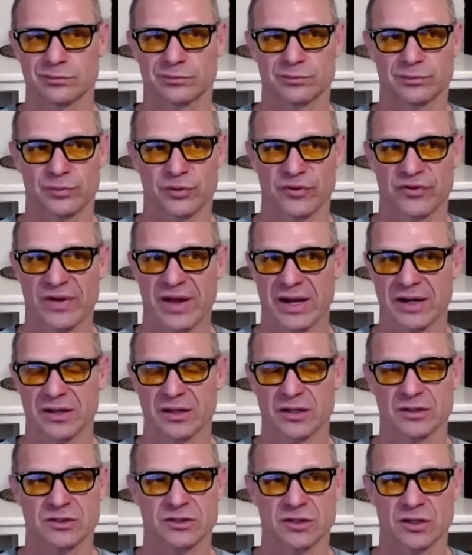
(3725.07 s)
provide
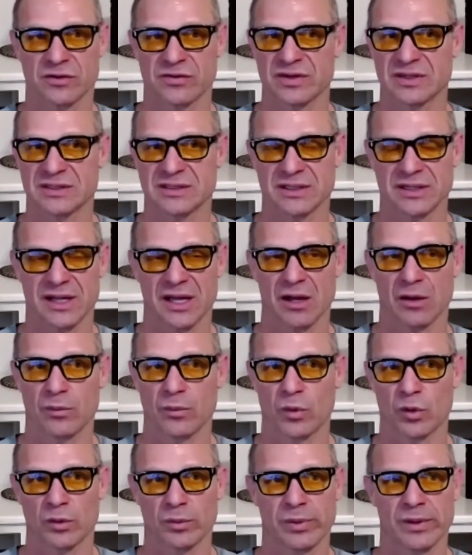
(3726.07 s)
good service and help
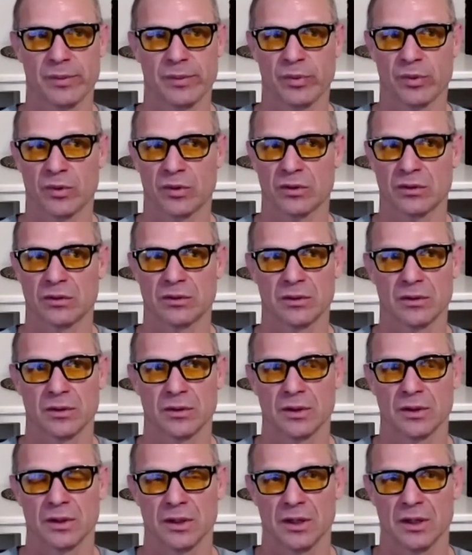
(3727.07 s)
more people.
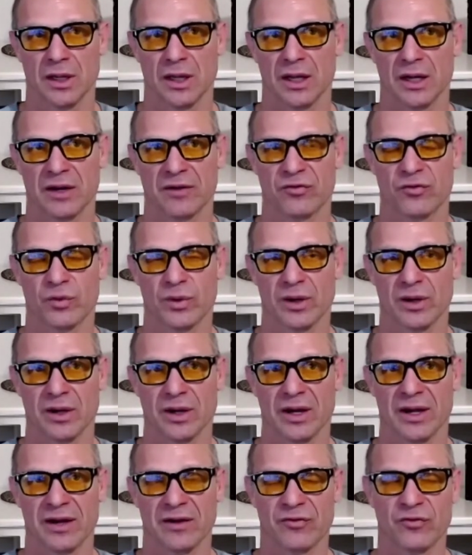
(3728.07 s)
And if we
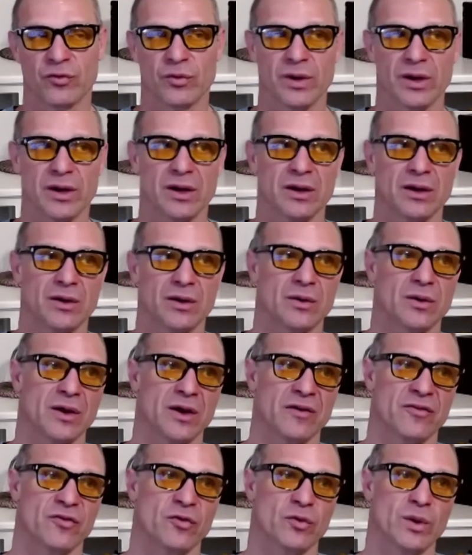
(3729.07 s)
and if we
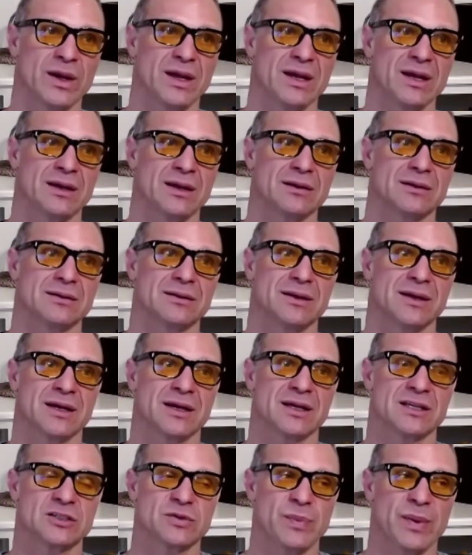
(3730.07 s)
if we
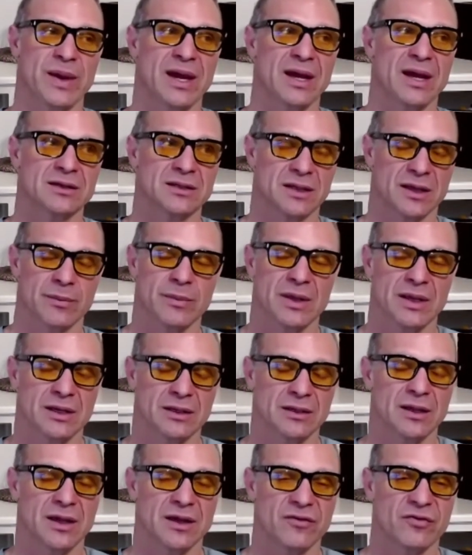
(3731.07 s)
expand, I
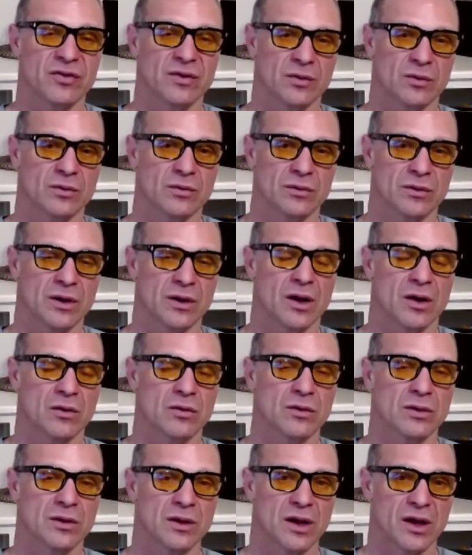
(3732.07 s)
mean, if and you
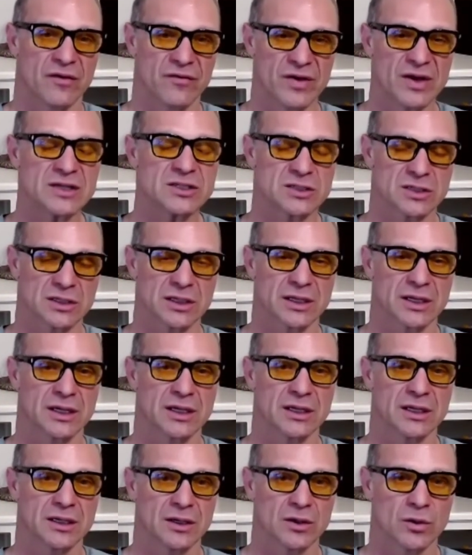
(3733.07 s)
know,
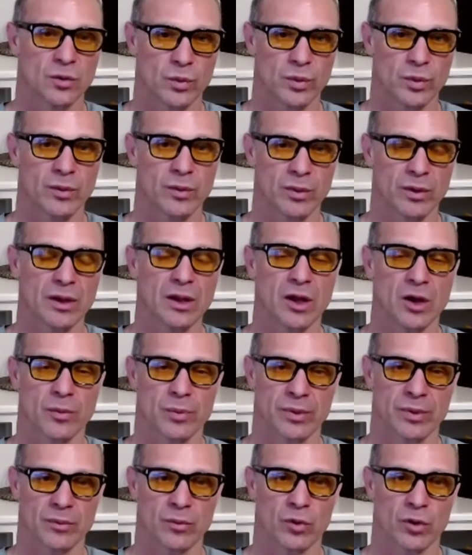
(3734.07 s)
eventually we will
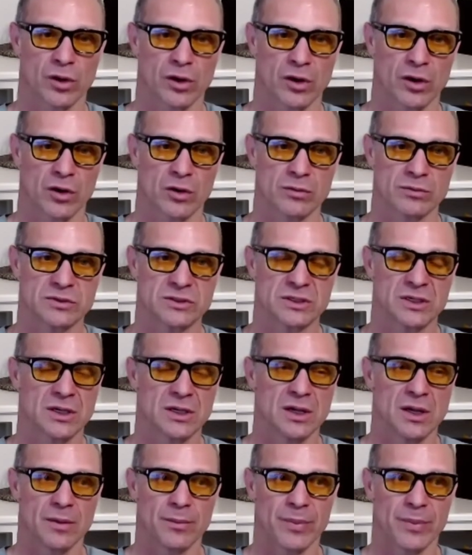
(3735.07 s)
open more homes,
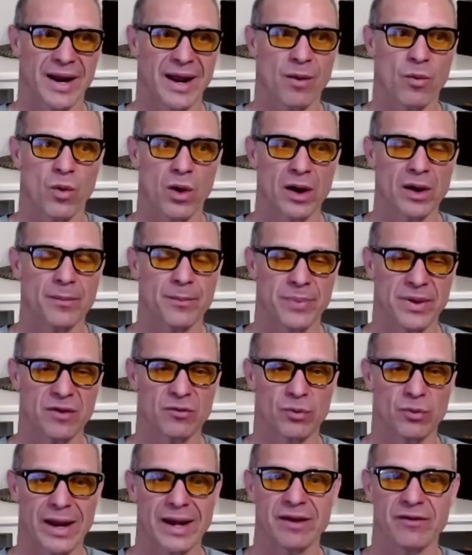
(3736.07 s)
but I want to be
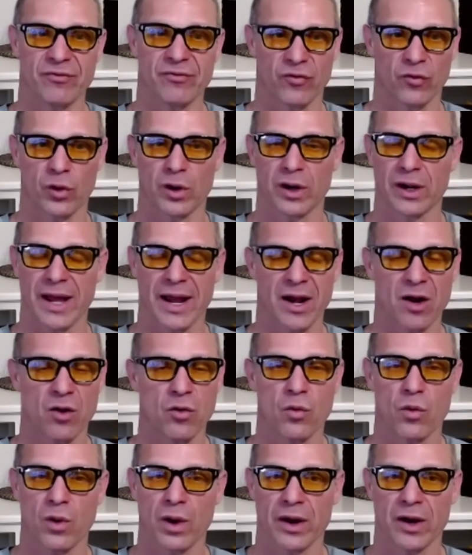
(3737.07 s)
ready for it. I
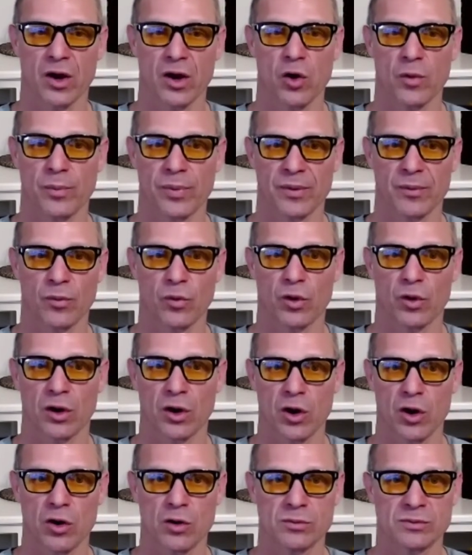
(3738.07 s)
don't want to open more
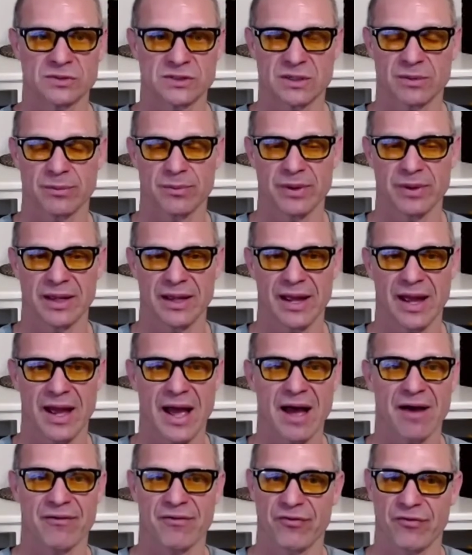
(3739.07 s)
homes and be
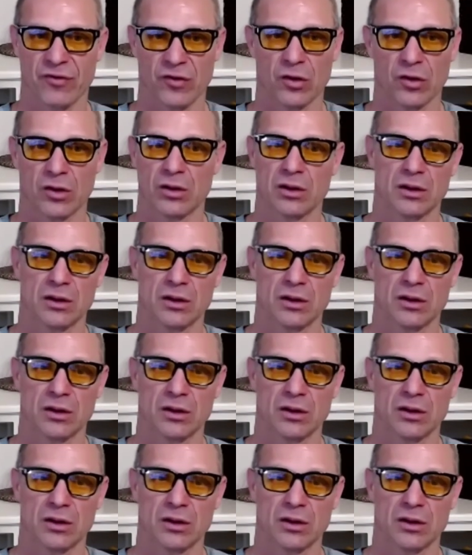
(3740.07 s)
half full